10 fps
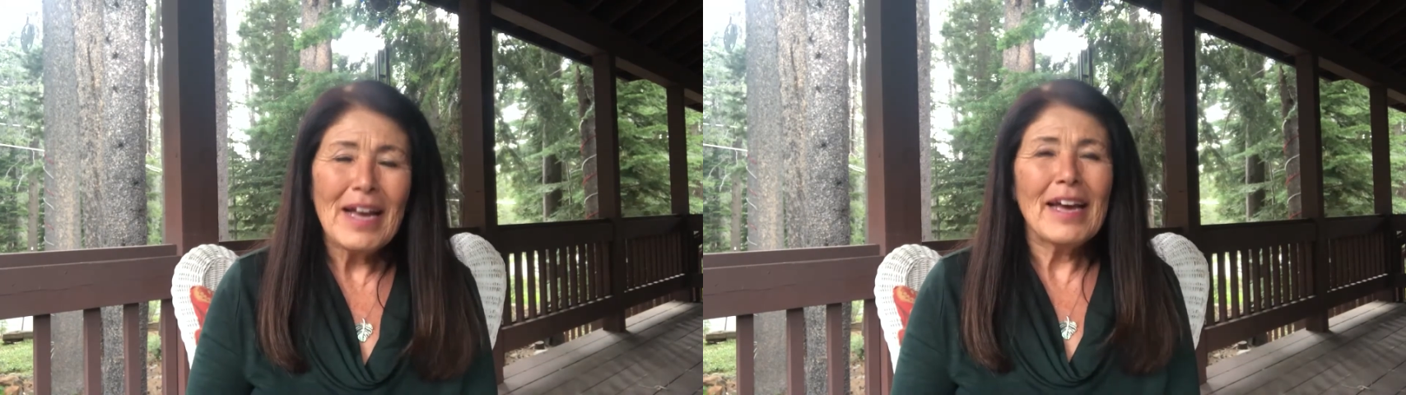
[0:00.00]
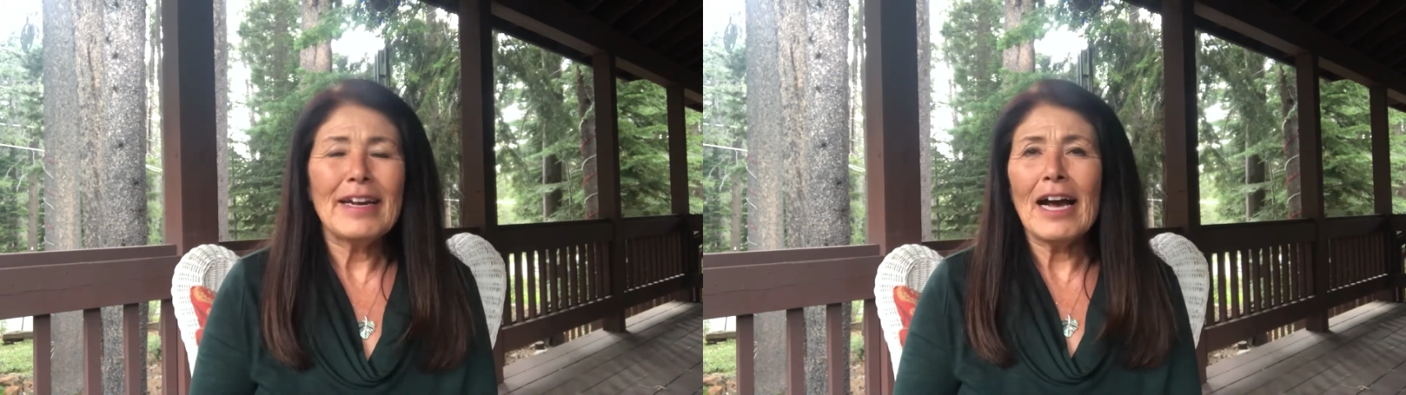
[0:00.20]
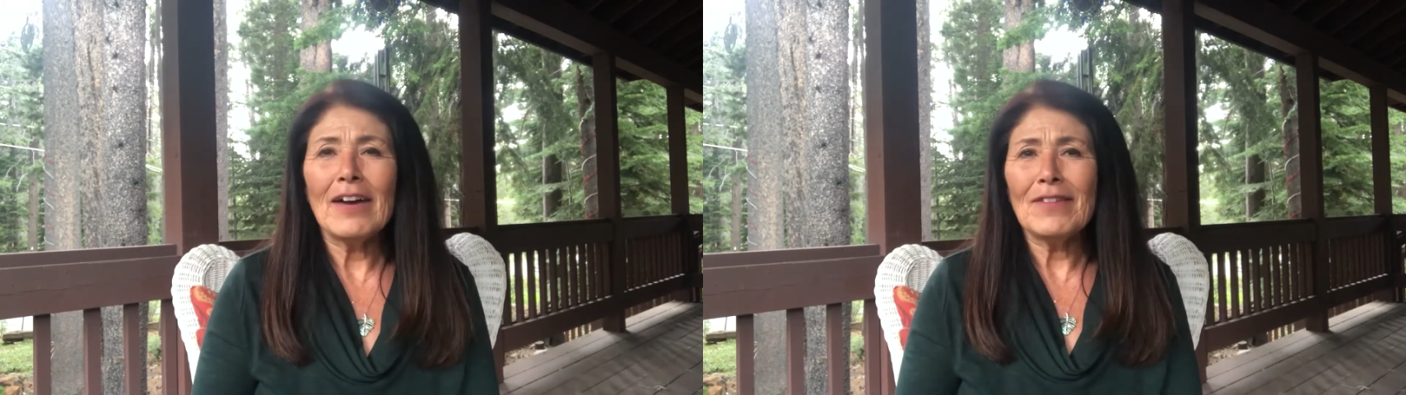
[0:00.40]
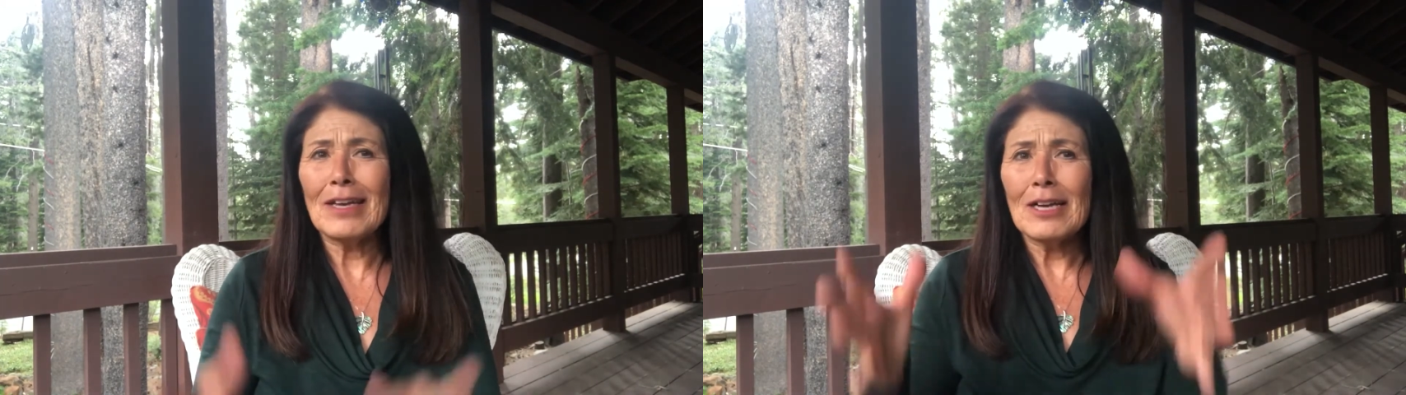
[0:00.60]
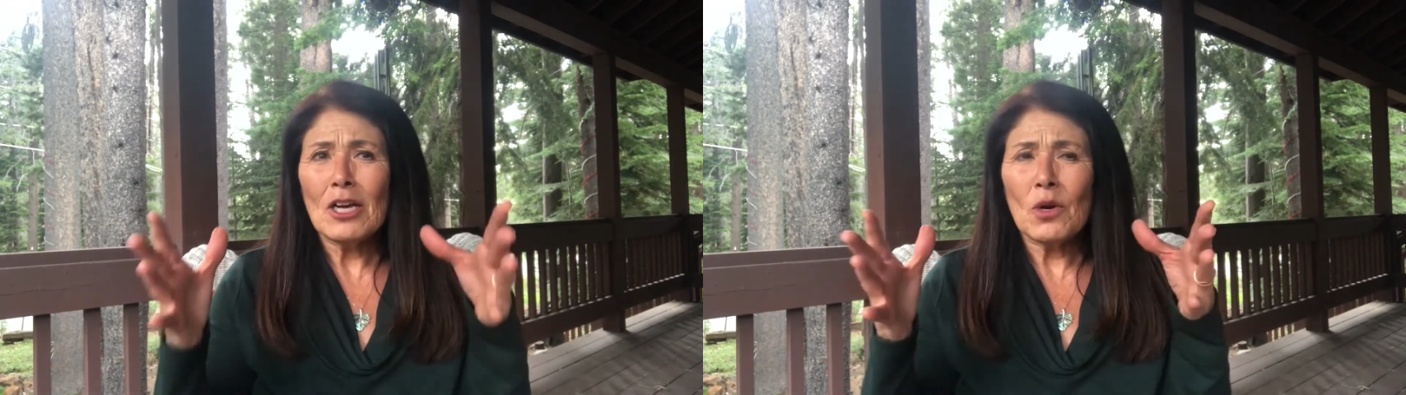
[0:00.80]
and
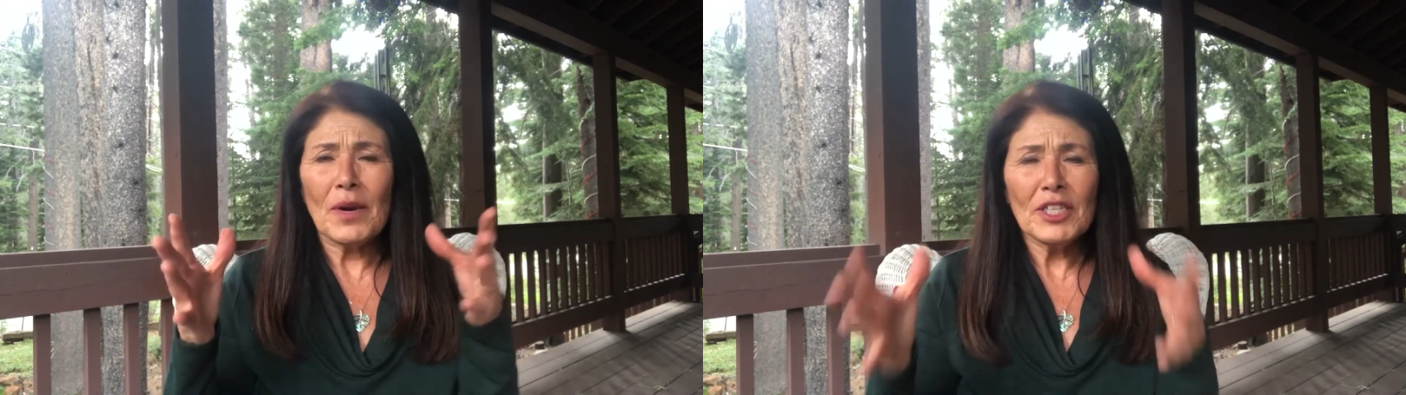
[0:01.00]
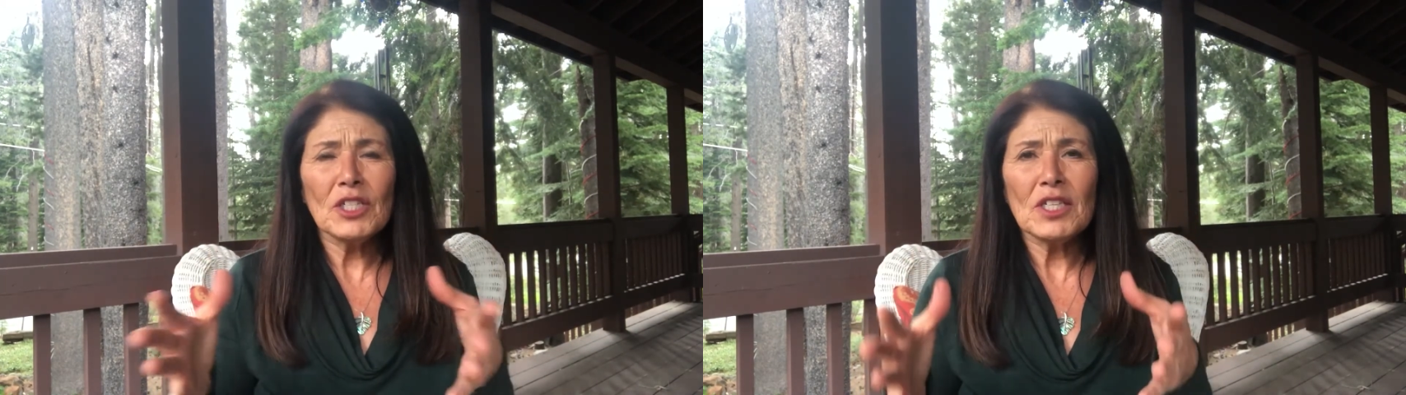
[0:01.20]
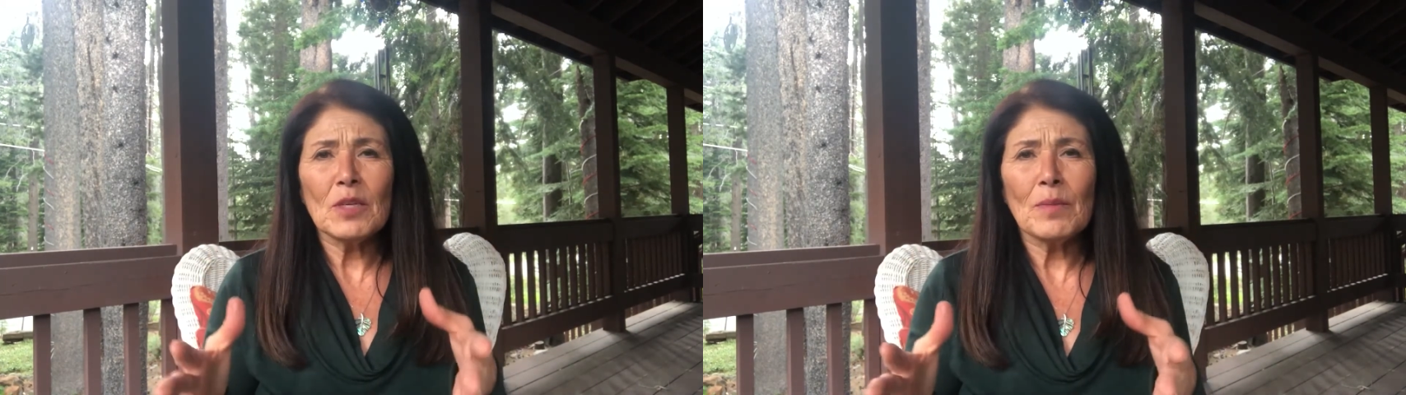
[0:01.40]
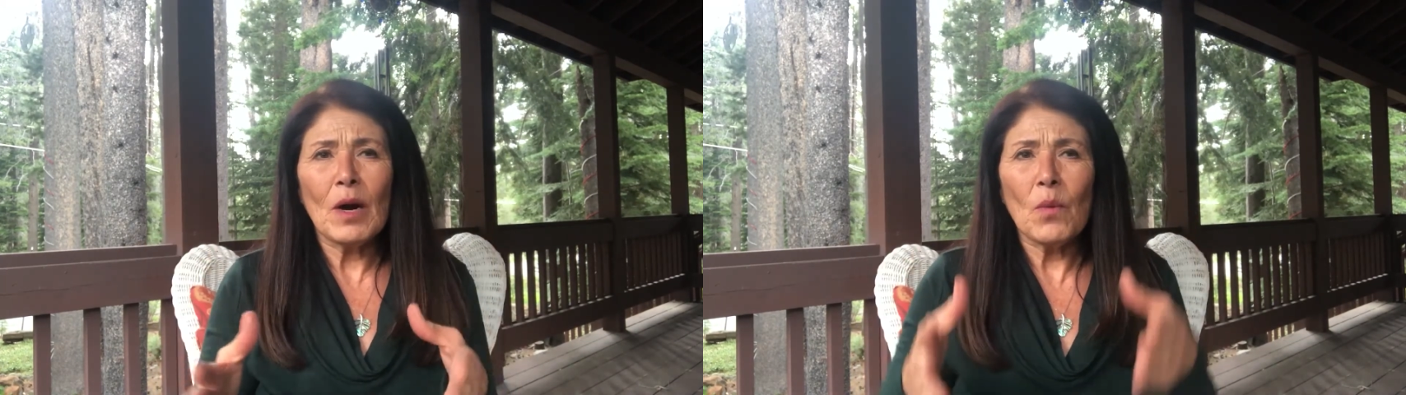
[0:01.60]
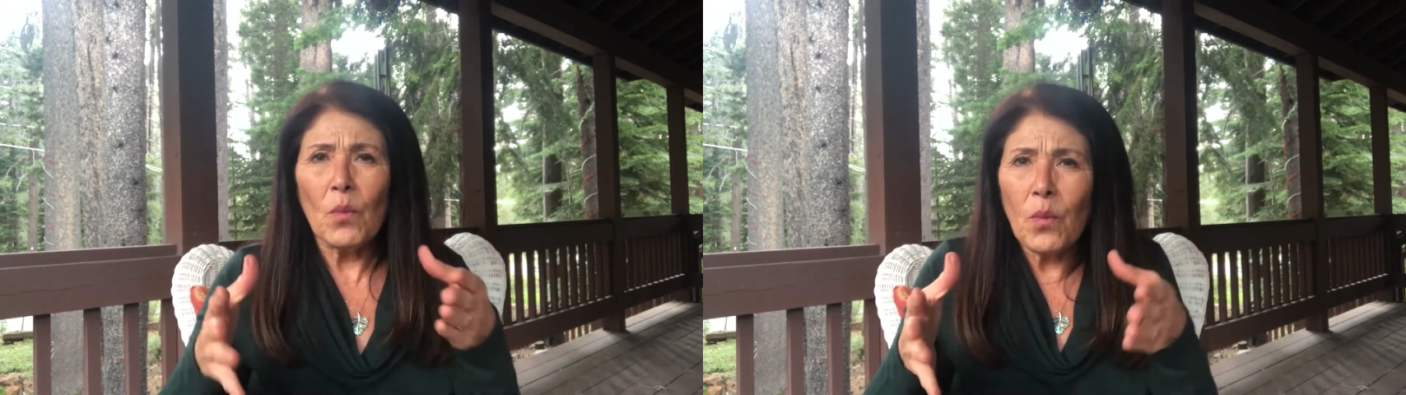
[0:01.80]
having questions about